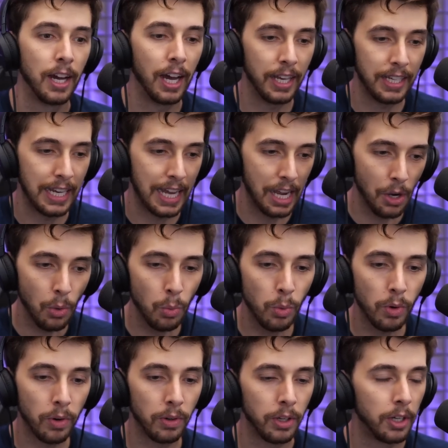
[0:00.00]
And now
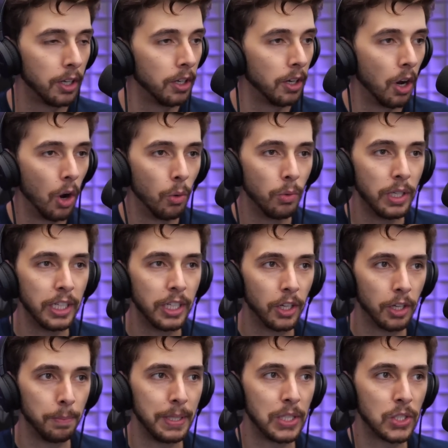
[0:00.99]
we're only
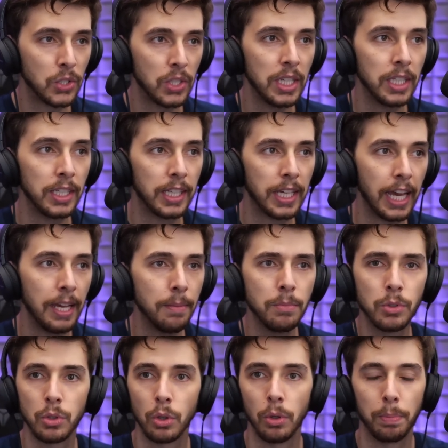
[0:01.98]
going to be seeing
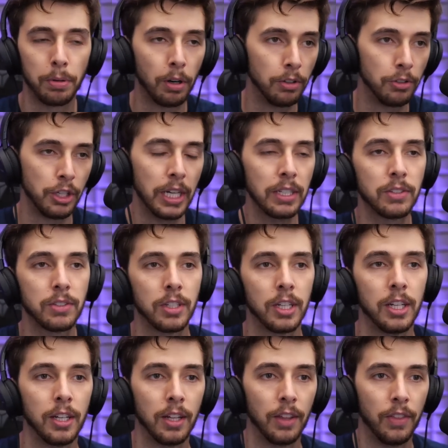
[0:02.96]
games or projects
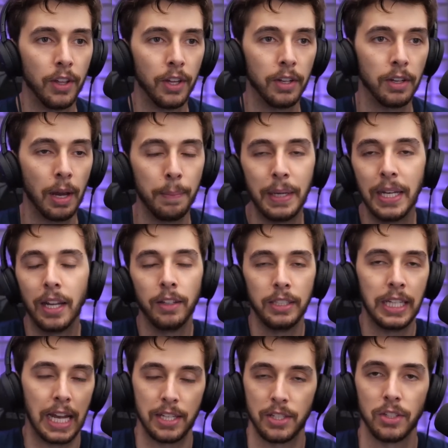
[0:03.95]
that, I mean, uh,
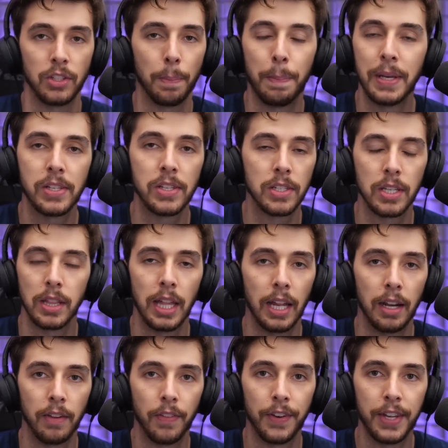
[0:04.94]
yes, it's a business at the
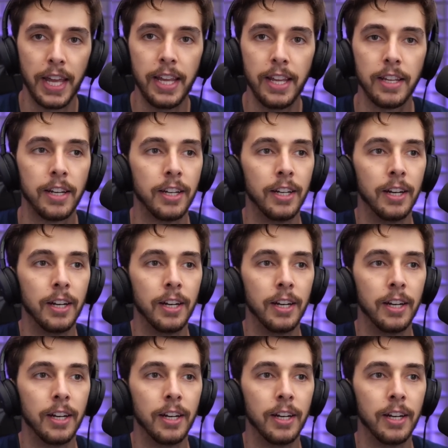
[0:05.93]
end of the day,